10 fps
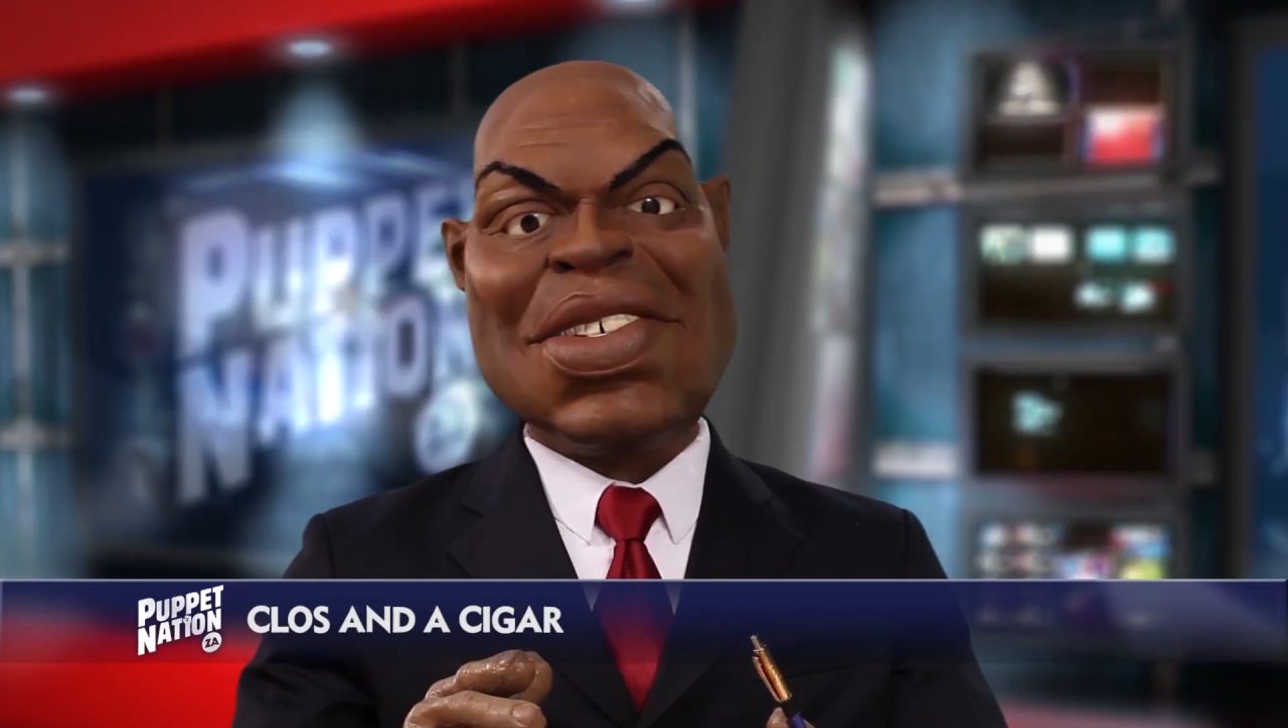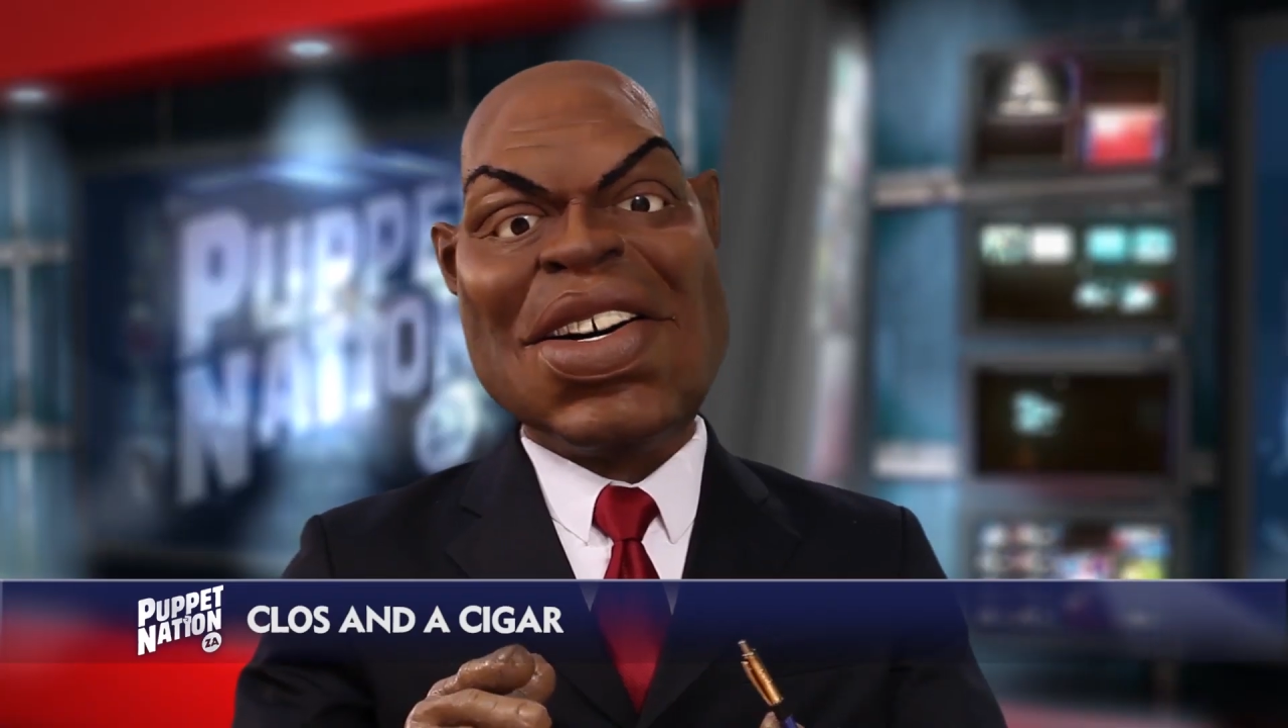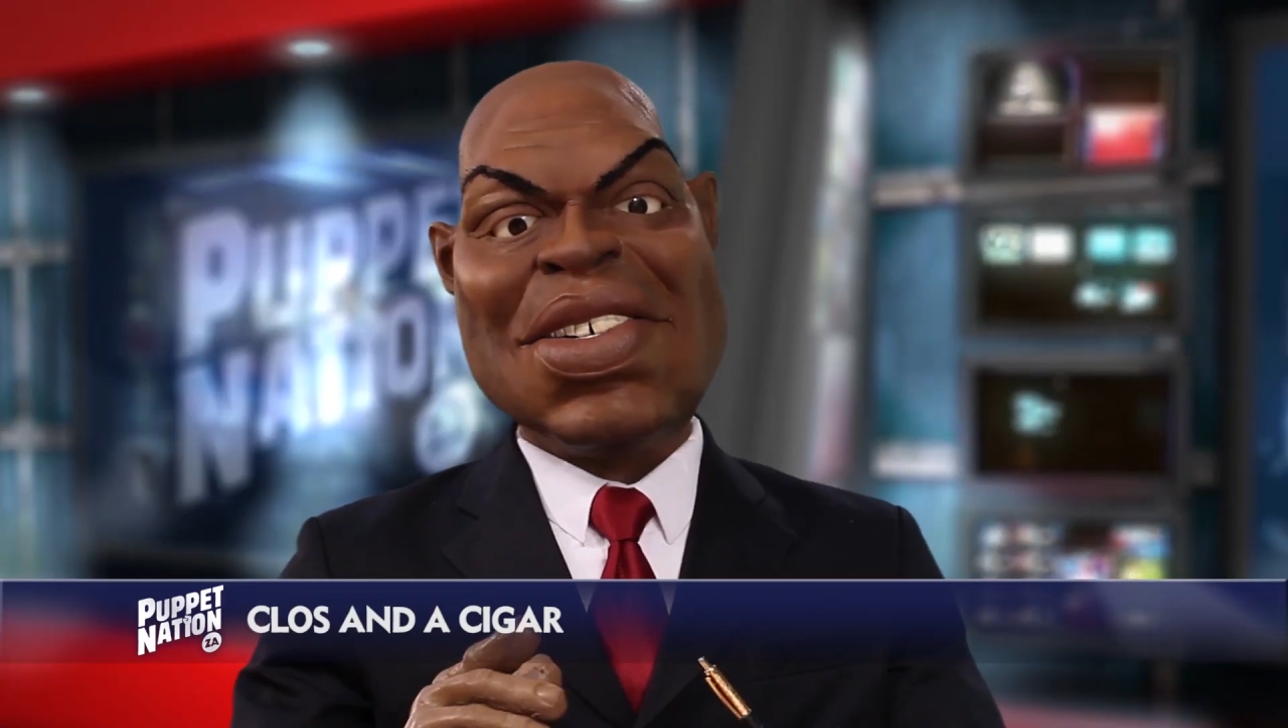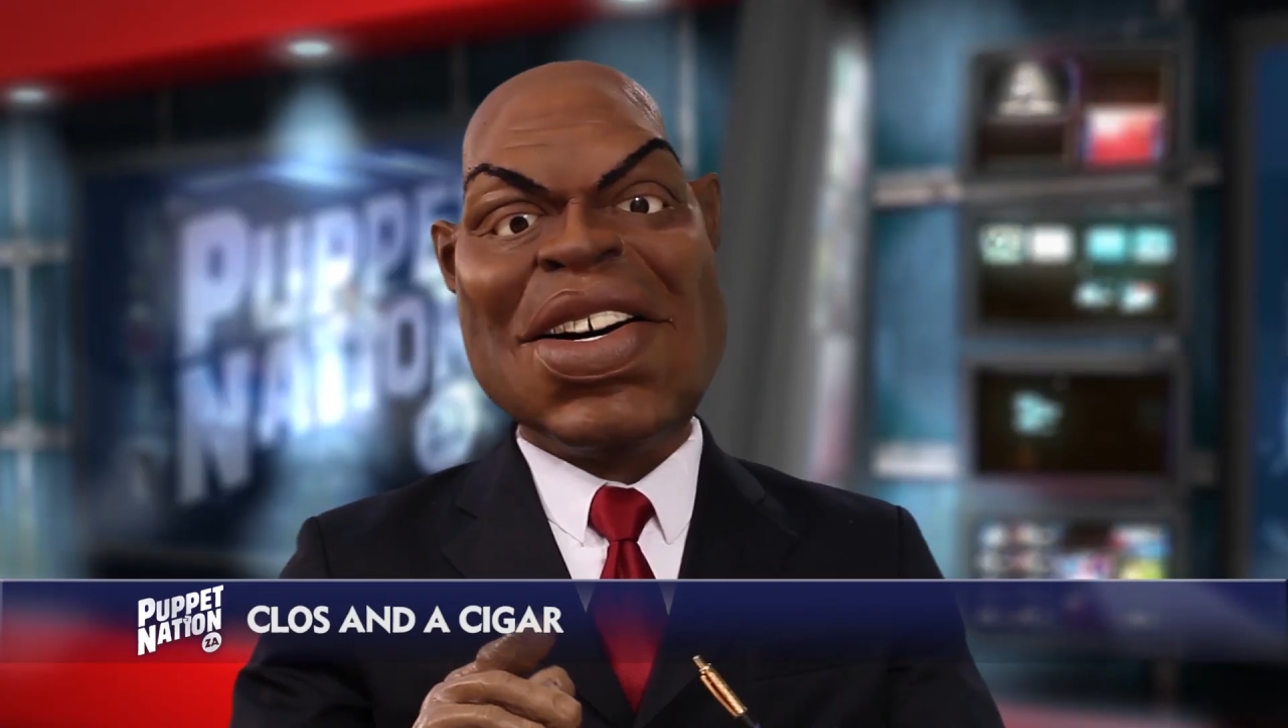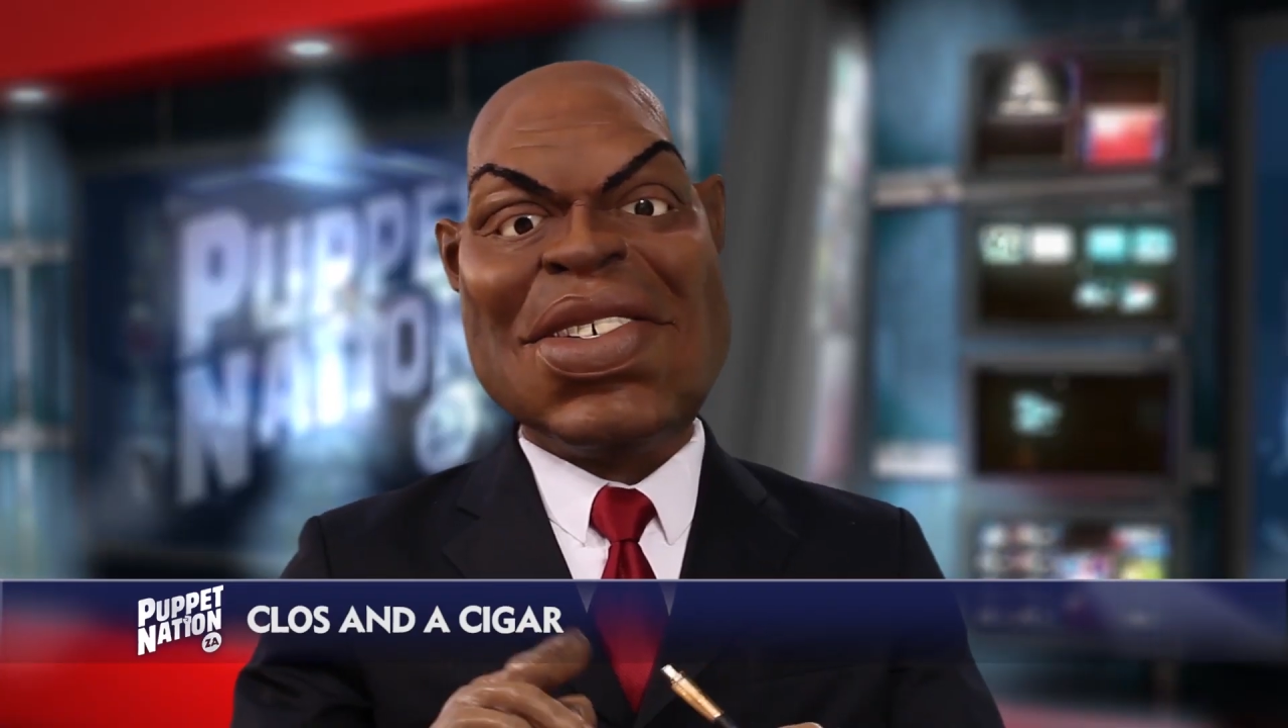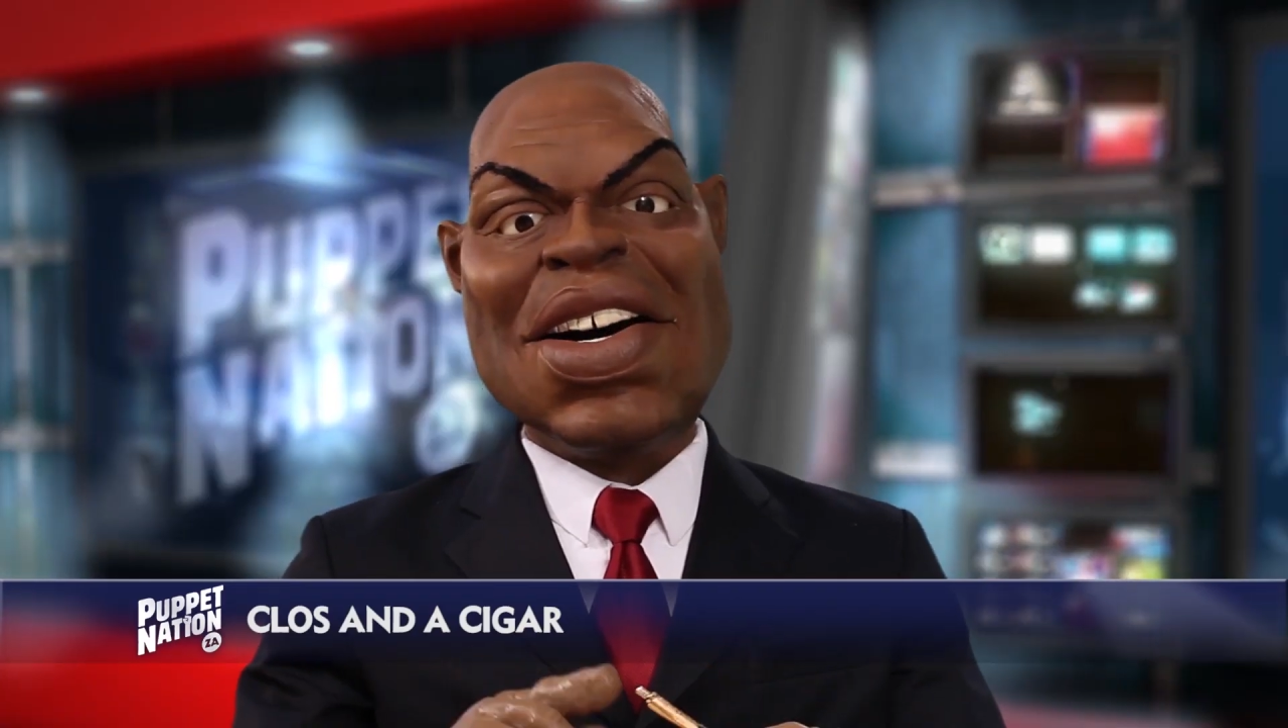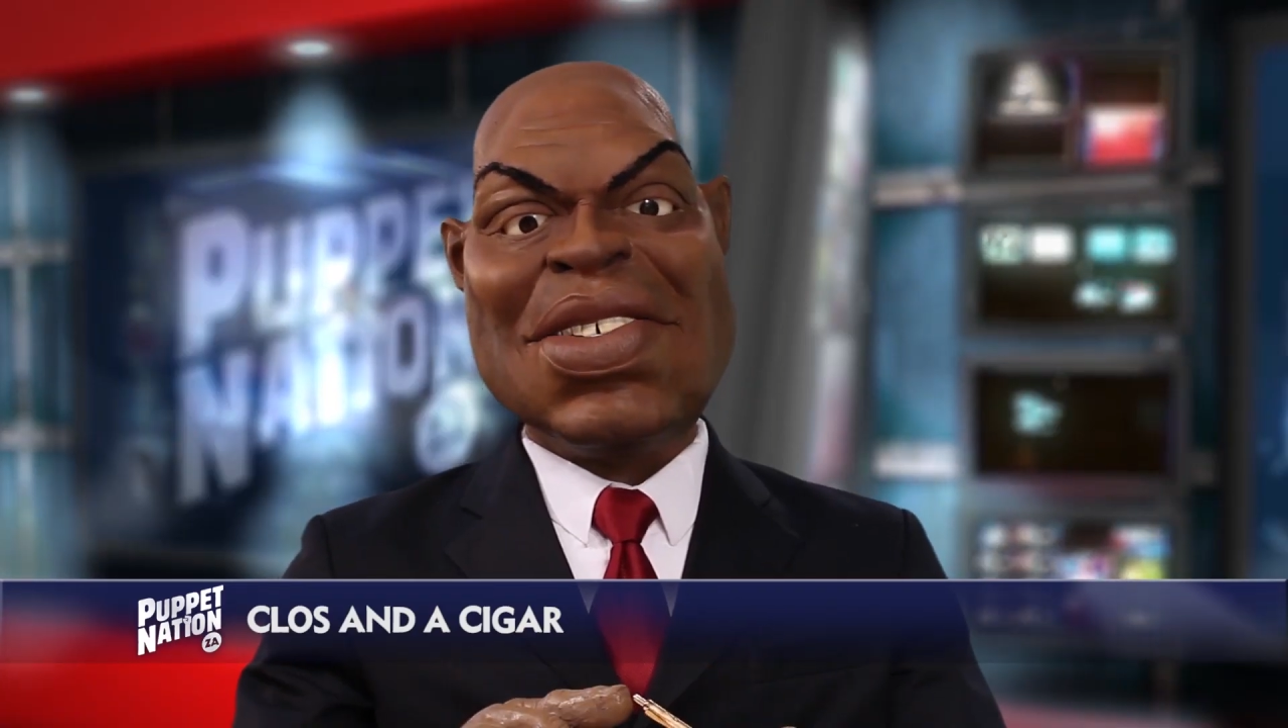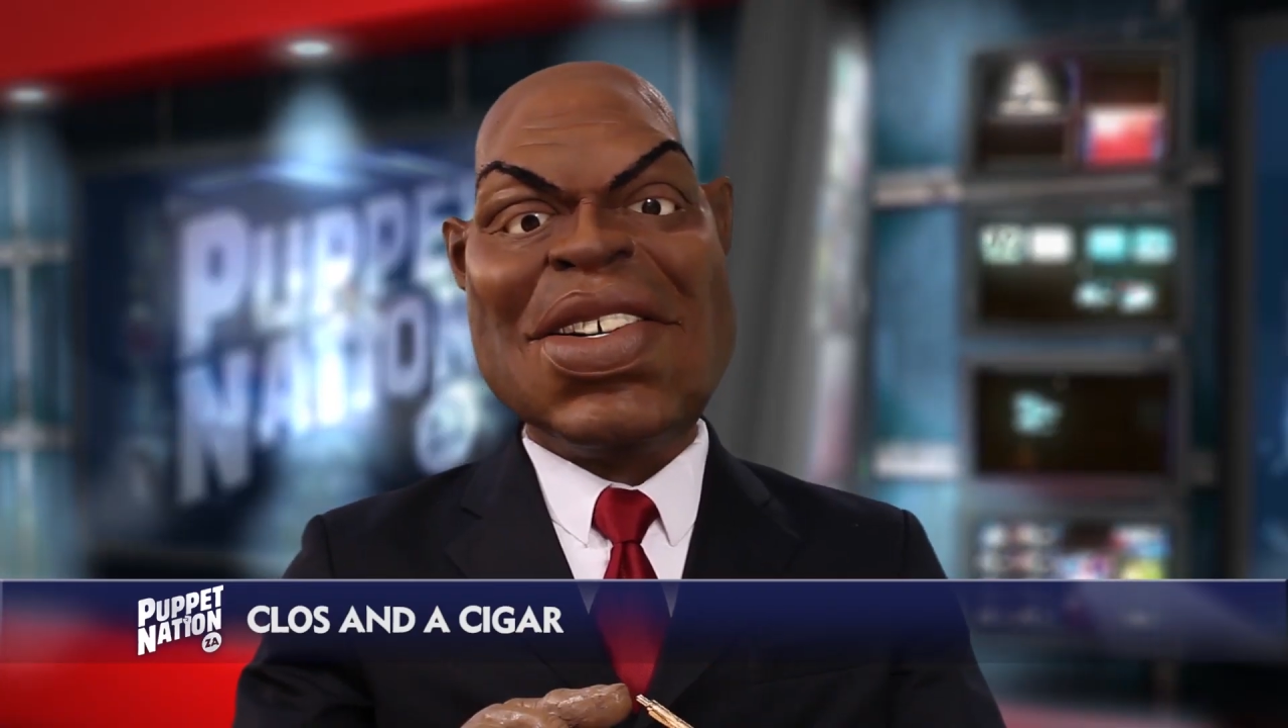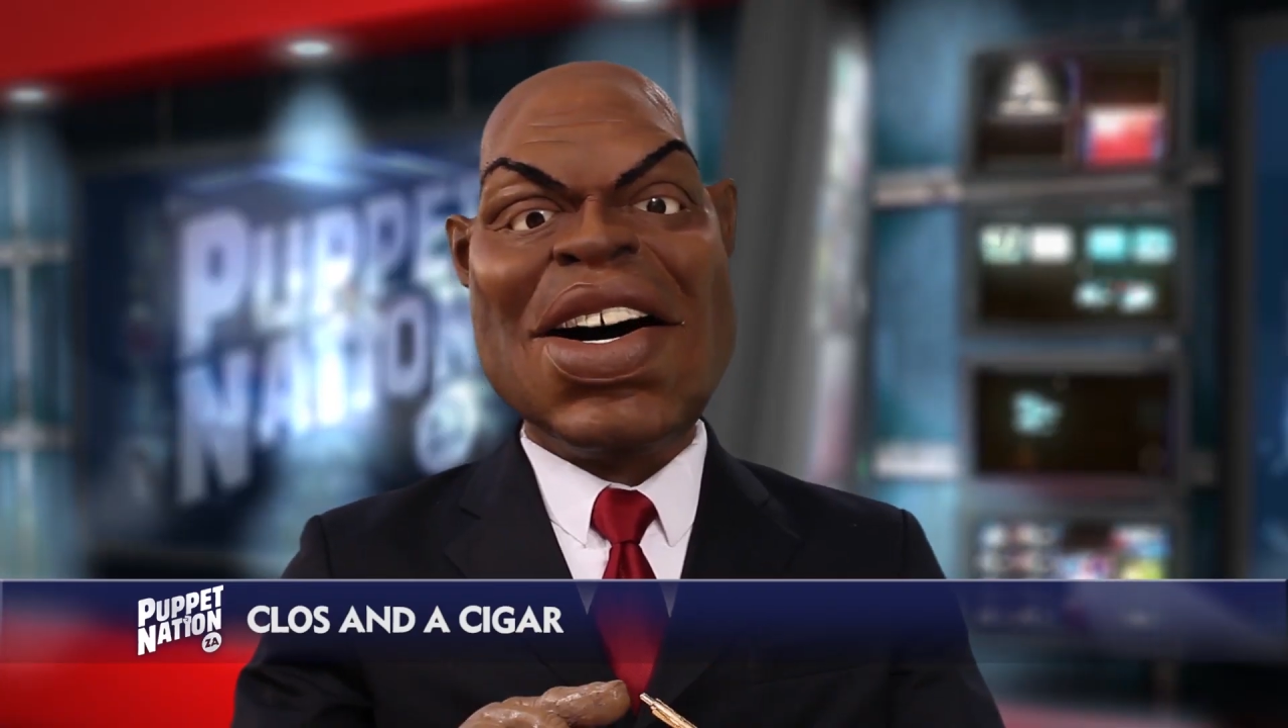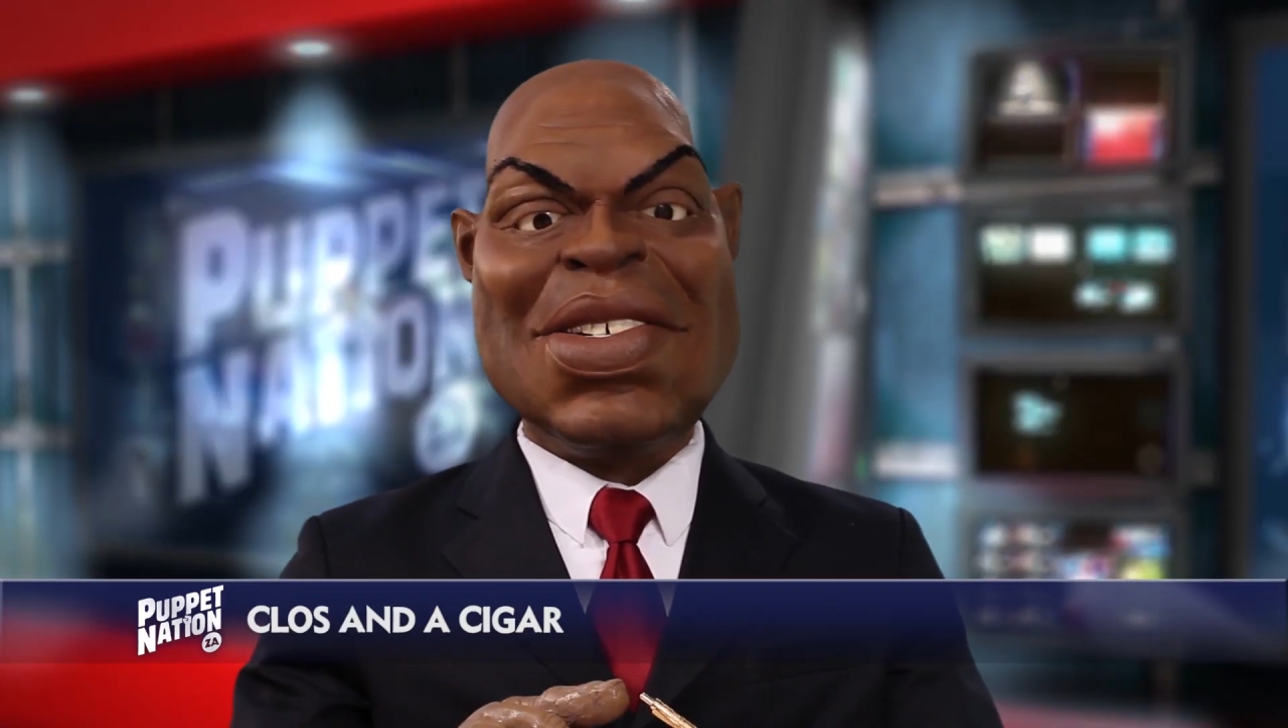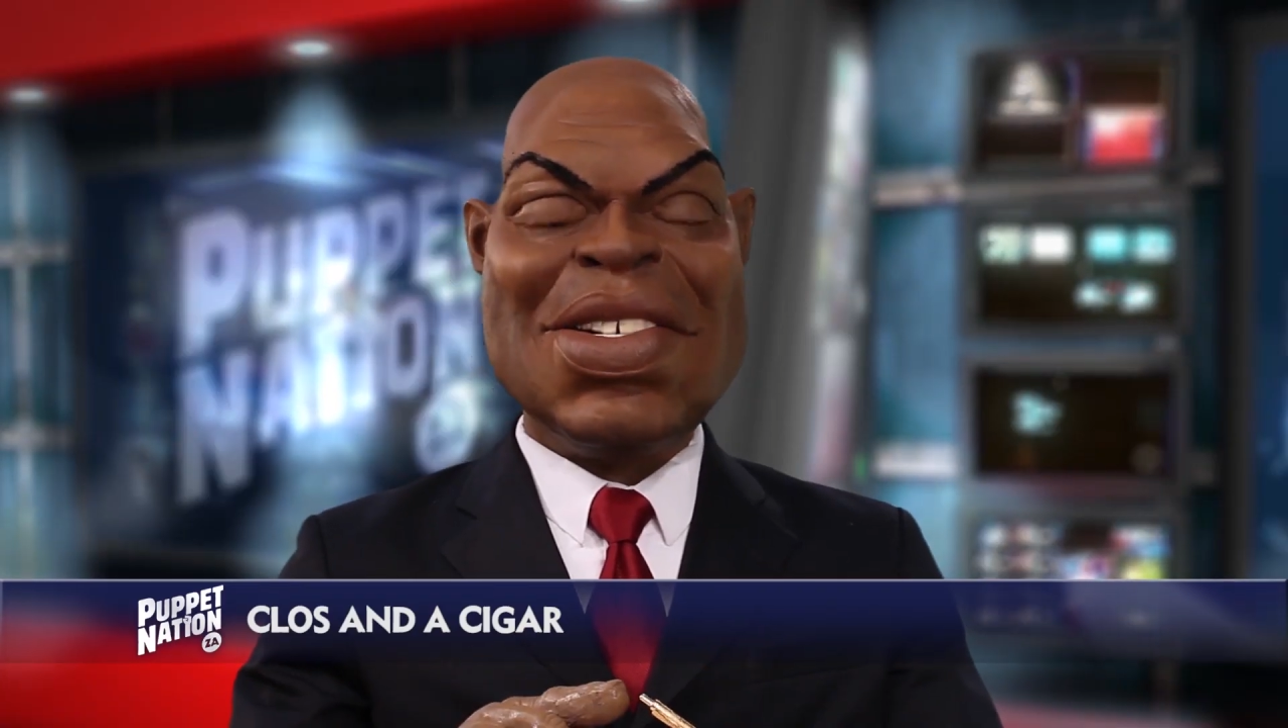to win the 50,